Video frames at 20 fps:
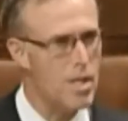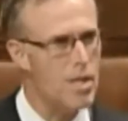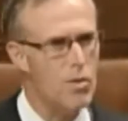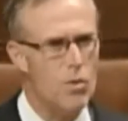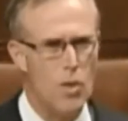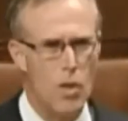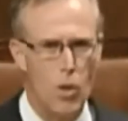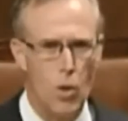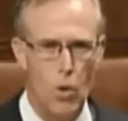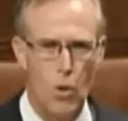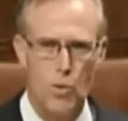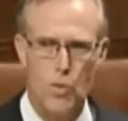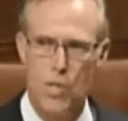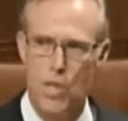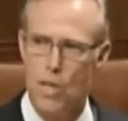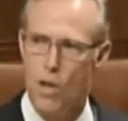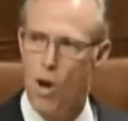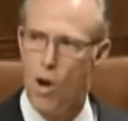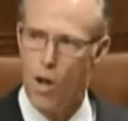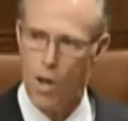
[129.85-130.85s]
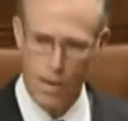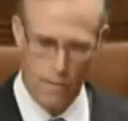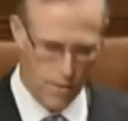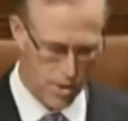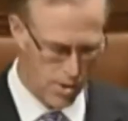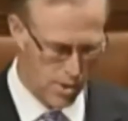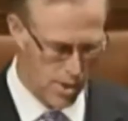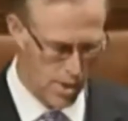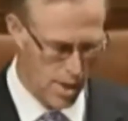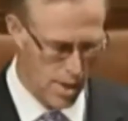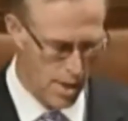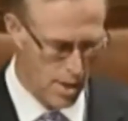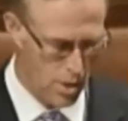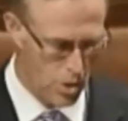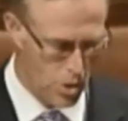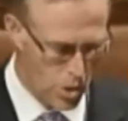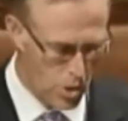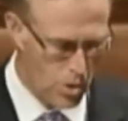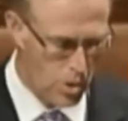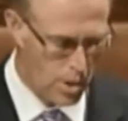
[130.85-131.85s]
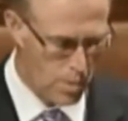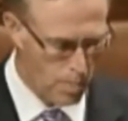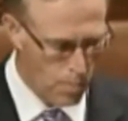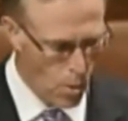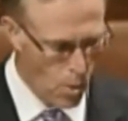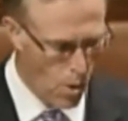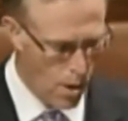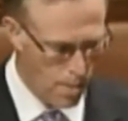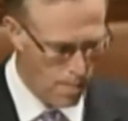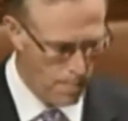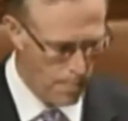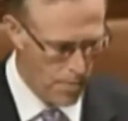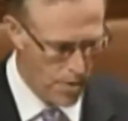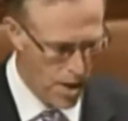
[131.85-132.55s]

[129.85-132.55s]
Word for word: These are goals that all of us should support.